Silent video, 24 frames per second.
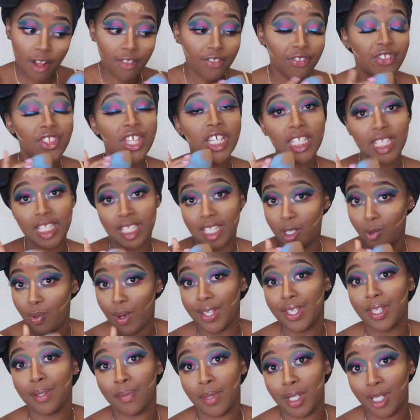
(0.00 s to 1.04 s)
Now this is
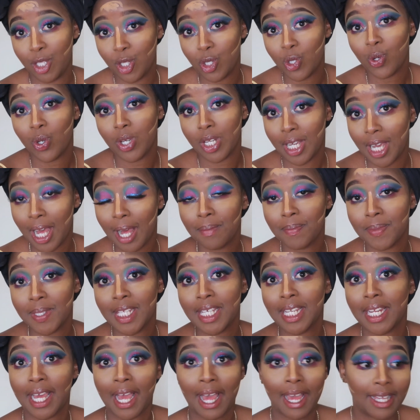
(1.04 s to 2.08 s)
where the main story comes
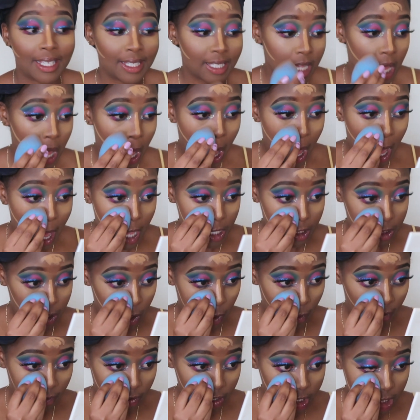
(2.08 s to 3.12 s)
in, guys.
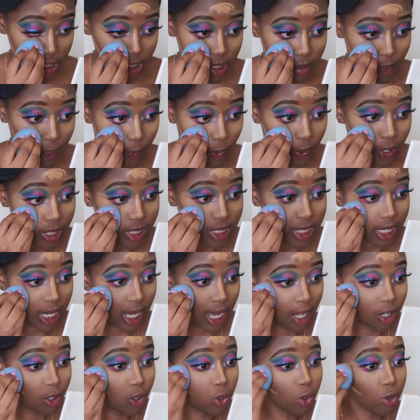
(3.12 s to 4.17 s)
So for this print
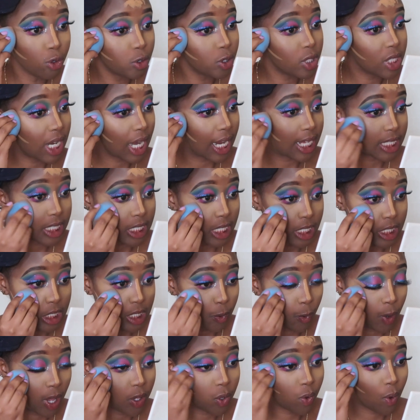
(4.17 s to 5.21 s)
class, you know those classes
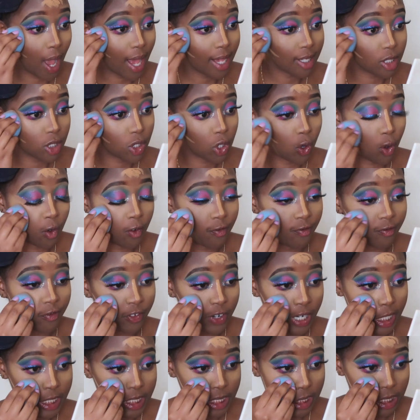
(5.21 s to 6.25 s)
where you ask your
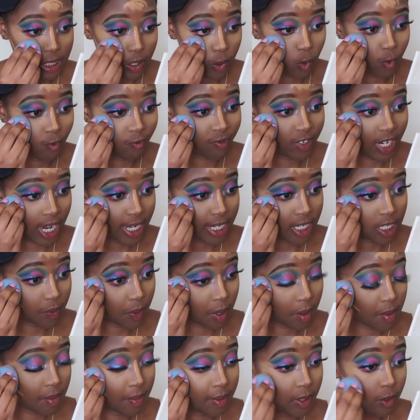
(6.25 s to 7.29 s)
friends who've done
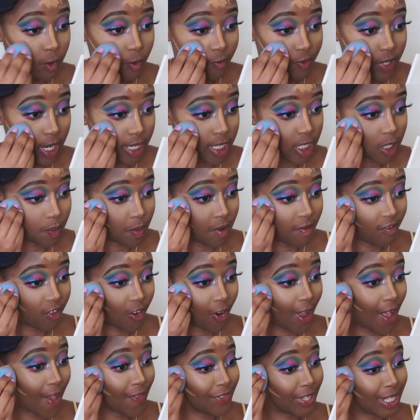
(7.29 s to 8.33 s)
it
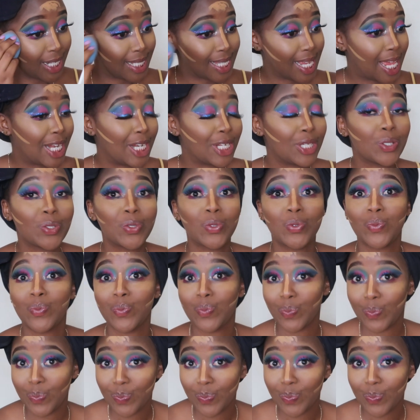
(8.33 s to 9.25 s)
before, and they tell you